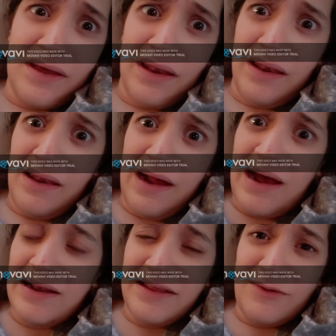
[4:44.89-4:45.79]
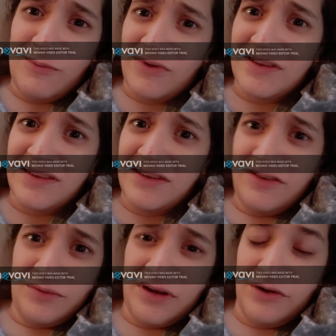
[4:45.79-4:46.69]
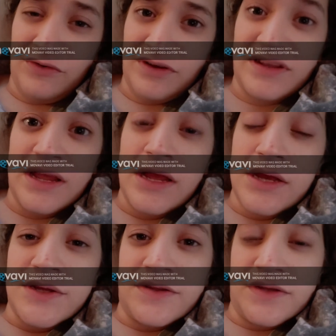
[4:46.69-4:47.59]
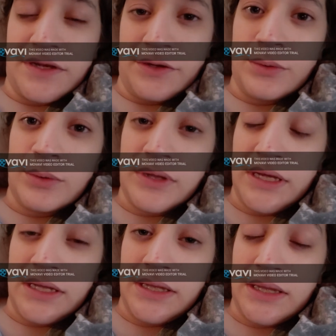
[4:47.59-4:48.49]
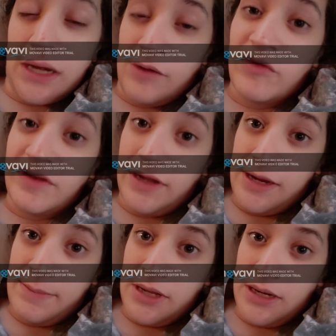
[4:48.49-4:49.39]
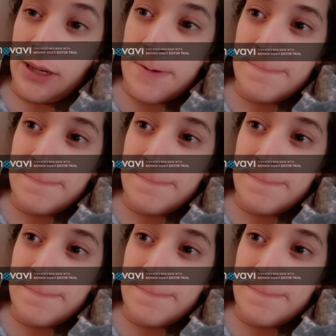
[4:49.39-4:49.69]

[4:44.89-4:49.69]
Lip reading: Not in almost the 200s. So they knew then that I was diabetic.